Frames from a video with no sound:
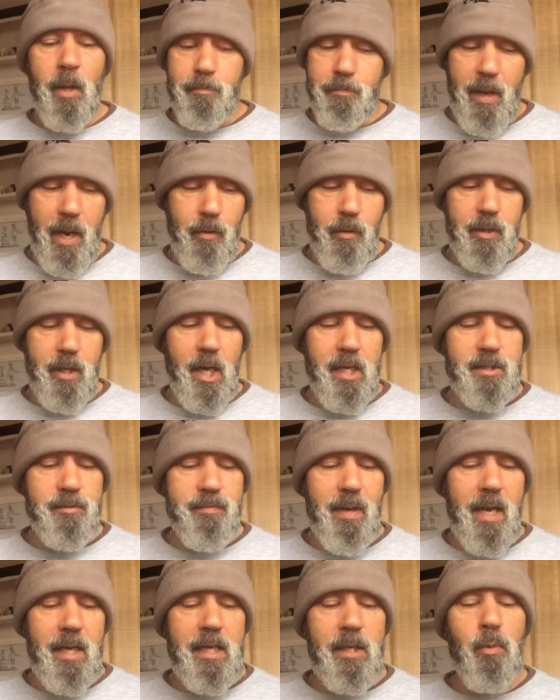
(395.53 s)
Paradise
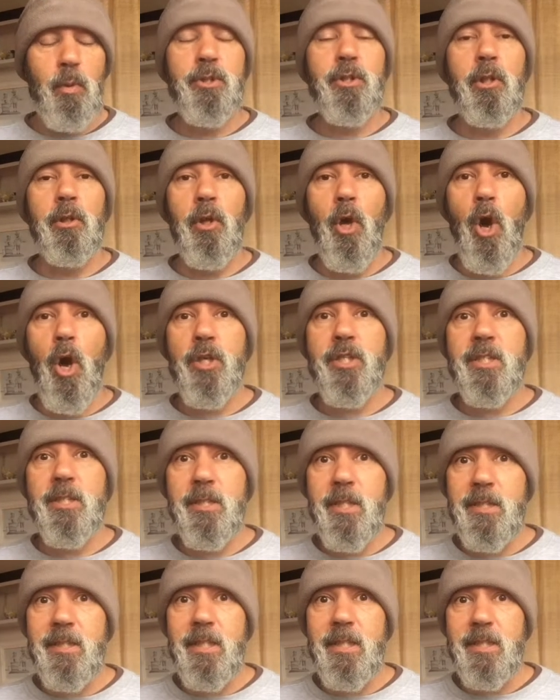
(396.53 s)
Valley was a large
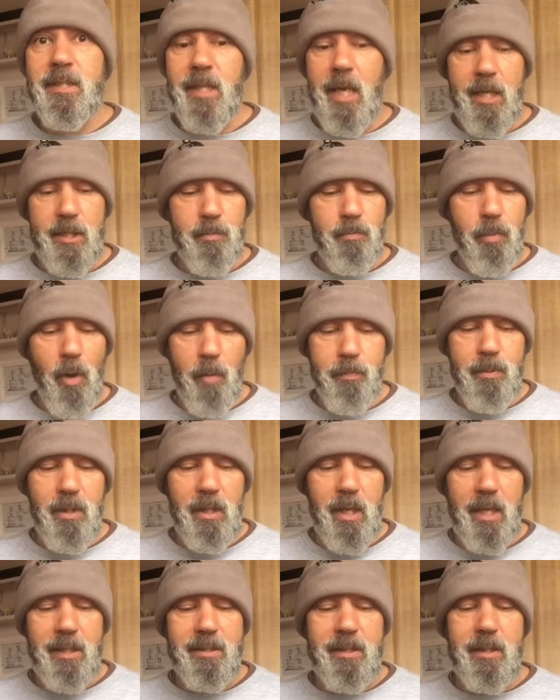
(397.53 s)
city-state
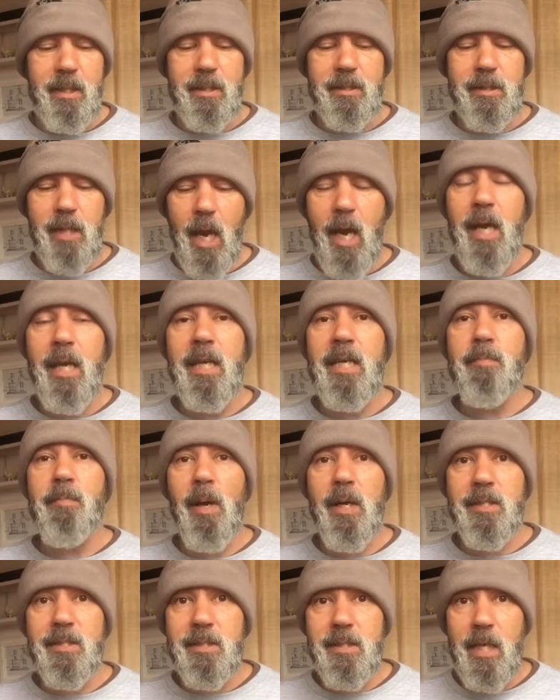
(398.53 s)
populated entirely
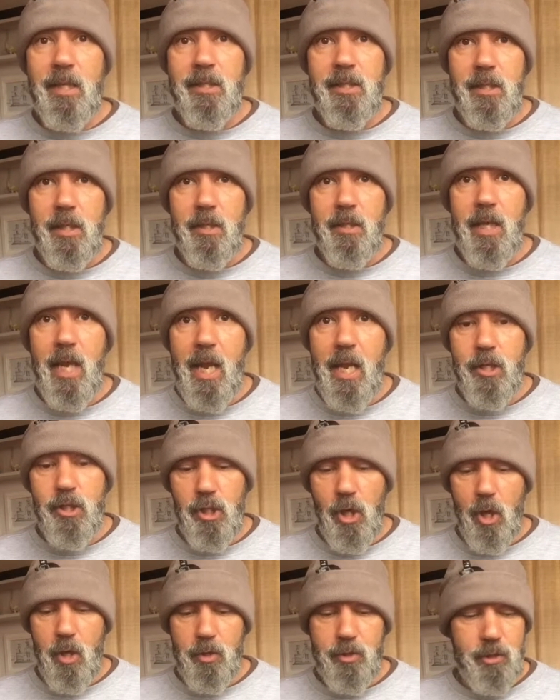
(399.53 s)
by sentient
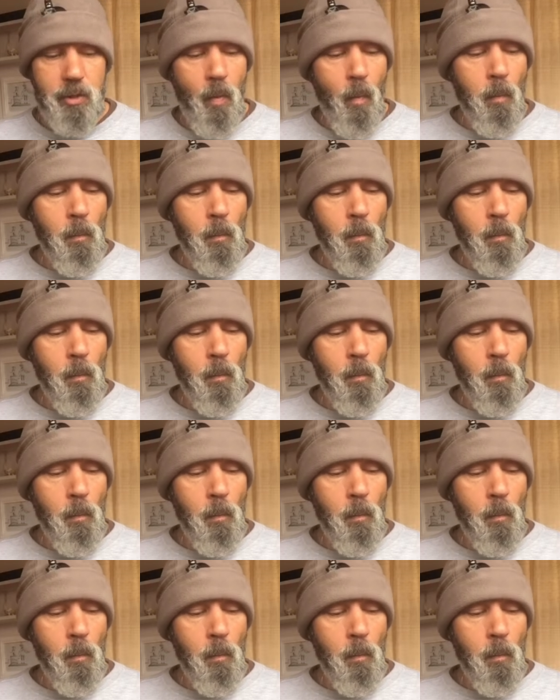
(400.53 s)
hedgehogs,